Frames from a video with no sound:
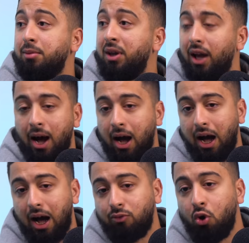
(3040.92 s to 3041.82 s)
be. I,
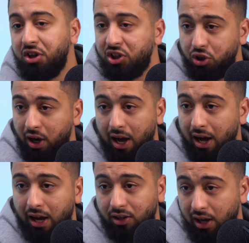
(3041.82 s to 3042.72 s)
have got an issue.
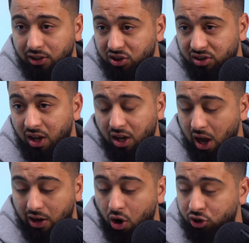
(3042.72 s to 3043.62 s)
I, I, I just
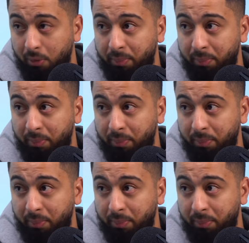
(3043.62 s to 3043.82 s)
nah, I can't stop